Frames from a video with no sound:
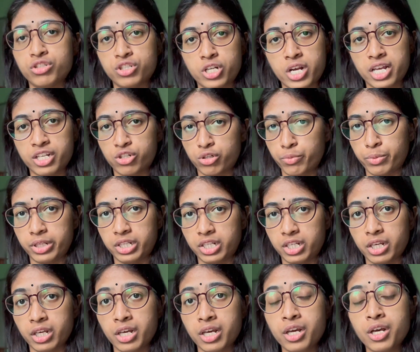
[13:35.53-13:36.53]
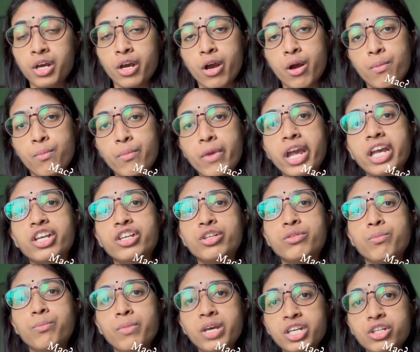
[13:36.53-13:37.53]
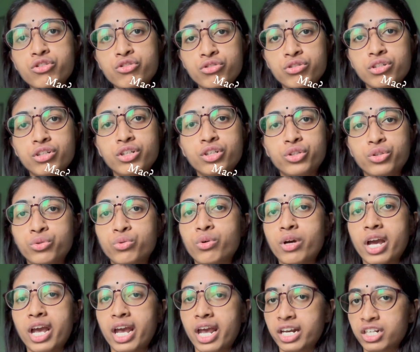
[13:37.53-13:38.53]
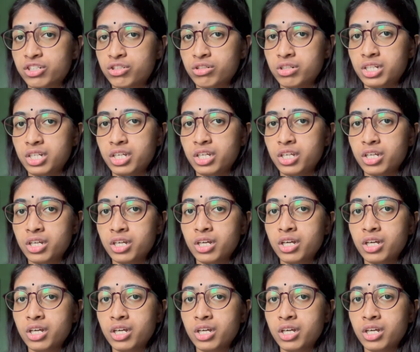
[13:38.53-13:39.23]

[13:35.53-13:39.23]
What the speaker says: ChatGPT. Make sure you actually